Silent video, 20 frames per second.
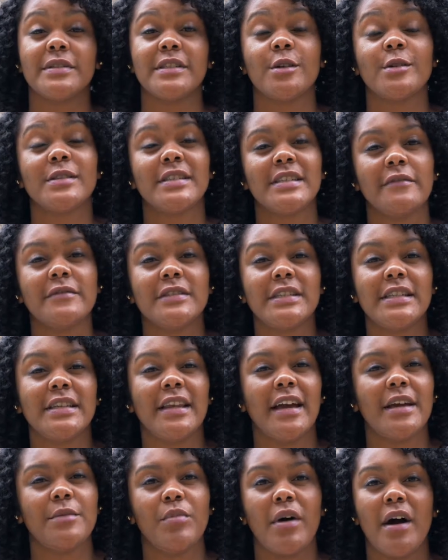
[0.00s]
episode
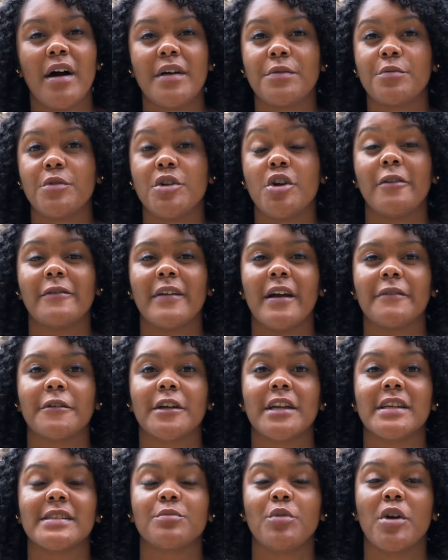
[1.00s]
79, part 3 of
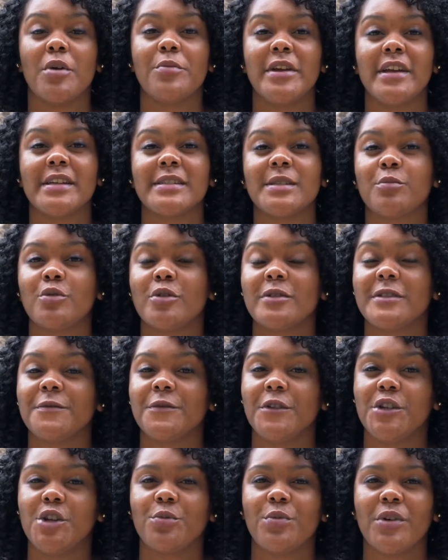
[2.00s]
Africa's premier sports
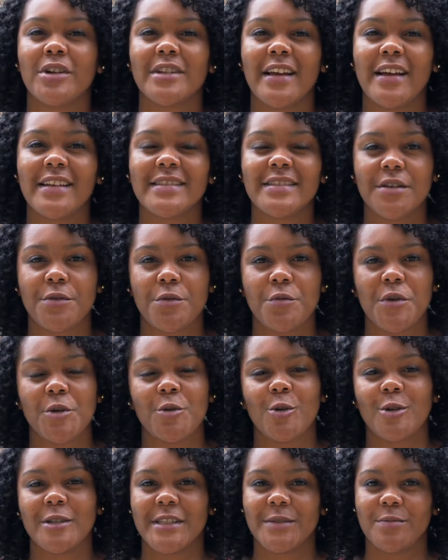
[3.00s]
video podcast, the Three
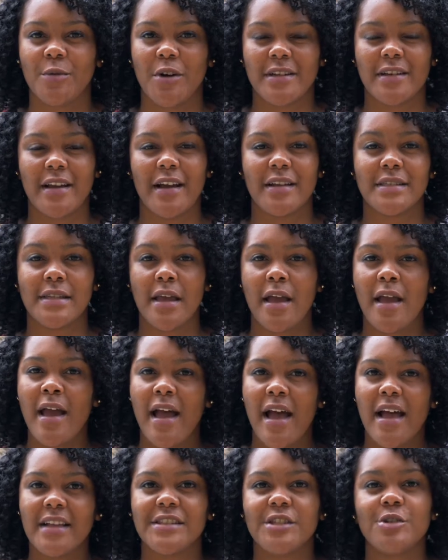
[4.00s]
Quarters Podcast.
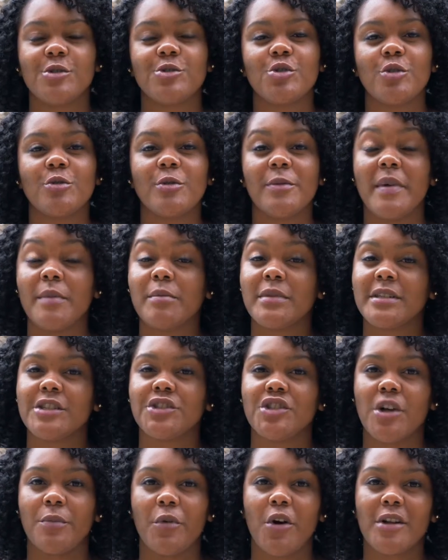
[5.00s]
As usual, remember
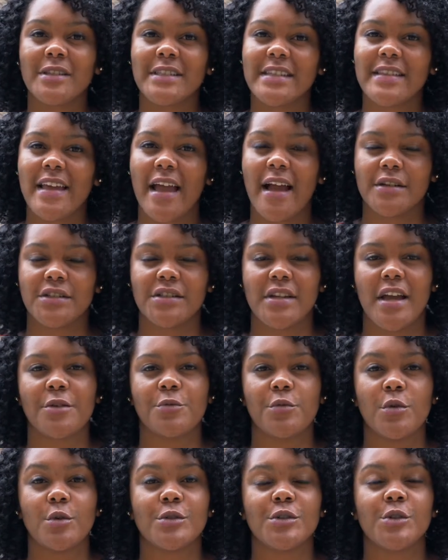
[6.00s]
to jump onto the hashtag
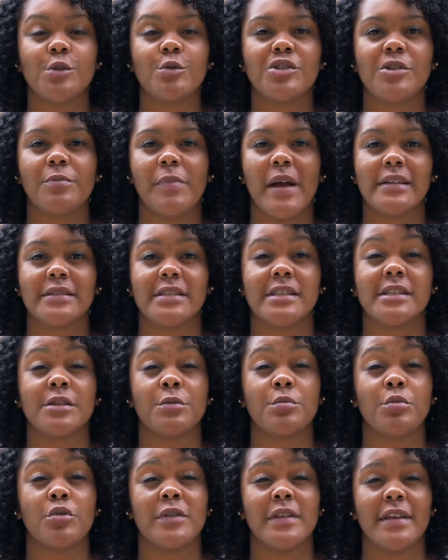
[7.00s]
Road to Japan to
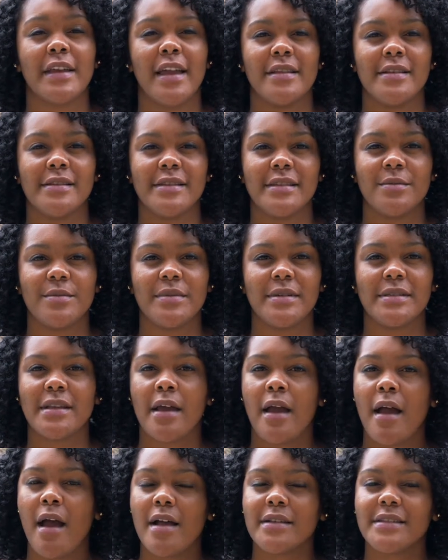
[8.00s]
support the Kenya Simbas
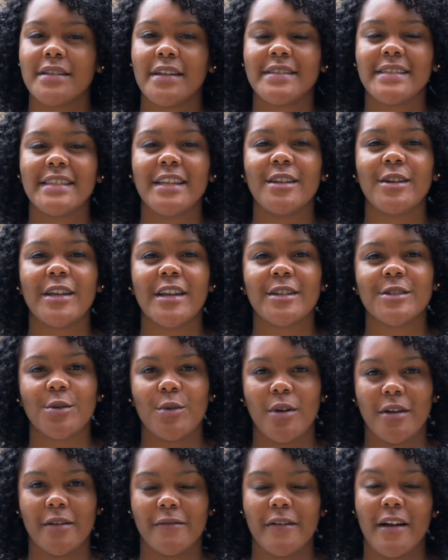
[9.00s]
as they are still looking to
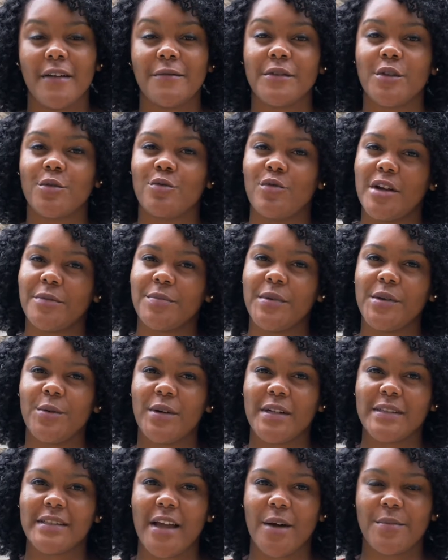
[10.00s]
qualify for the Rugby
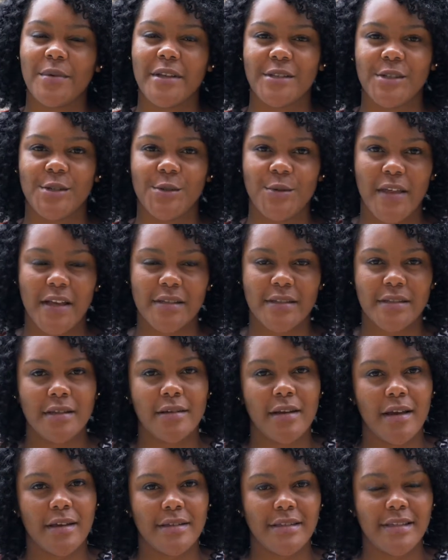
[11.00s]
World Cup in
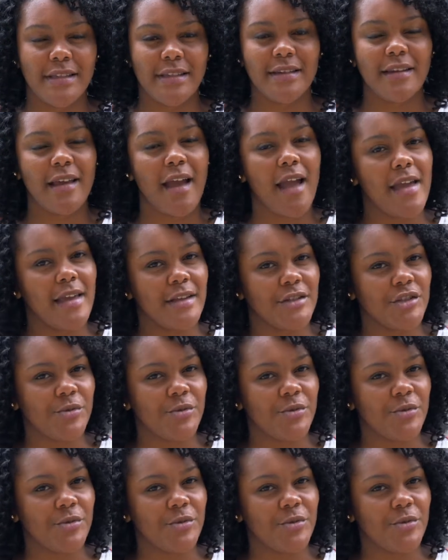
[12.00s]
2019 in